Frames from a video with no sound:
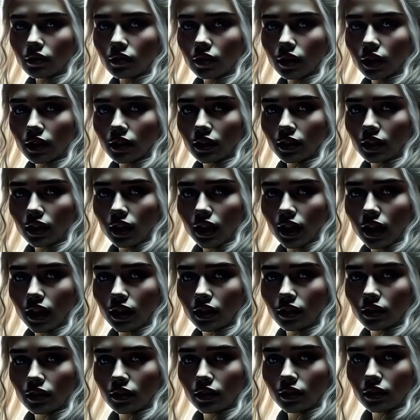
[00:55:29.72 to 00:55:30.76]
Her forces
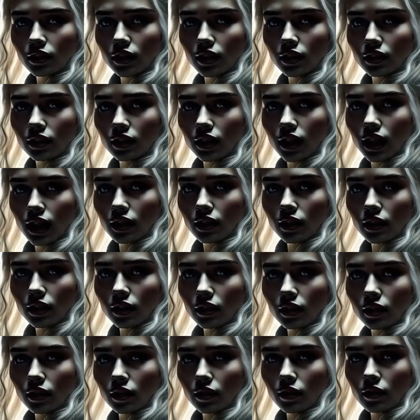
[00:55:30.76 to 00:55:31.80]
pressed the gates from
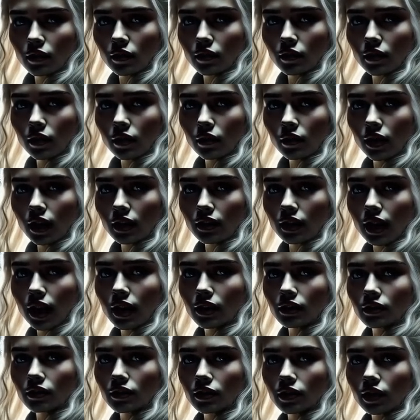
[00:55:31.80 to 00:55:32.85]
land, forging a
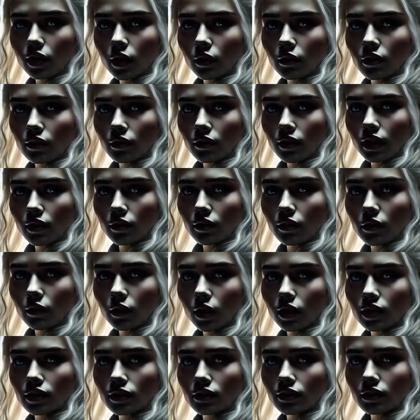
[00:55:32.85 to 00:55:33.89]
path. At last,
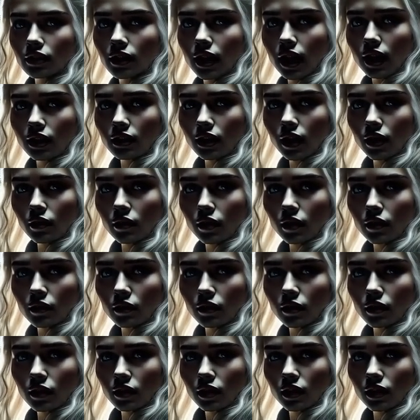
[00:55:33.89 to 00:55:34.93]
the gates groaned,
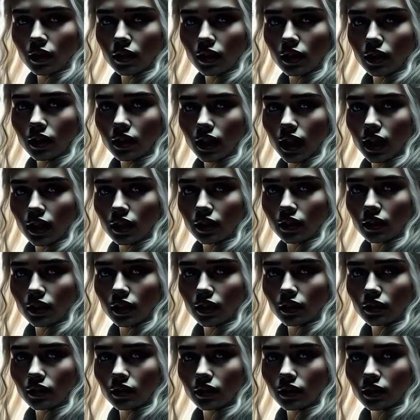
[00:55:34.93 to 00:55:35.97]
and a portion of the
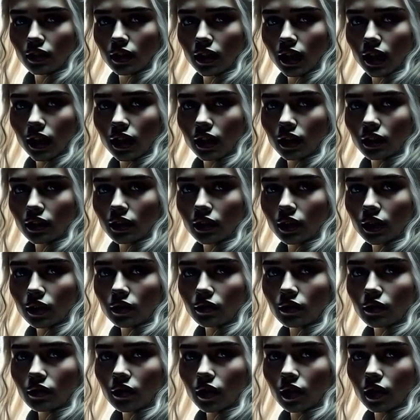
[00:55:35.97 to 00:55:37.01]
walls collapsed under the
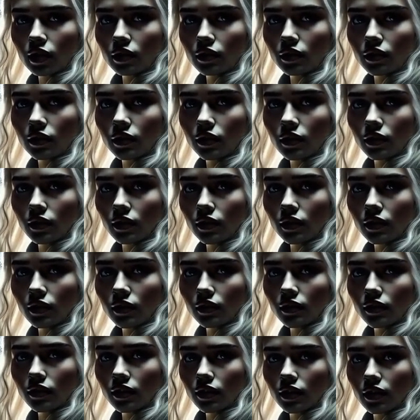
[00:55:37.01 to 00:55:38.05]
onslaught.
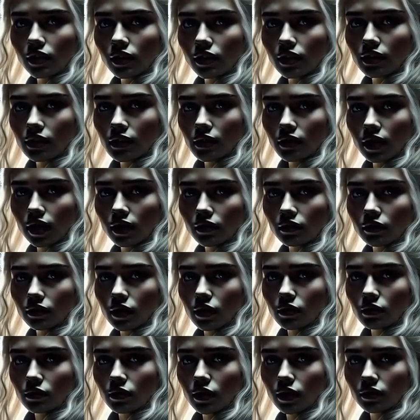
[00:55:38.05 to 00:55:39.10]
Lannister soldiers
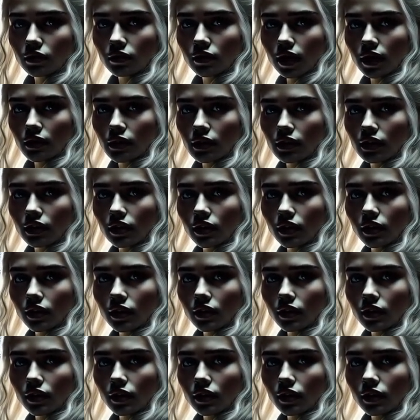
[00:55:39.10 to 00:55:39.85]
inside faltered.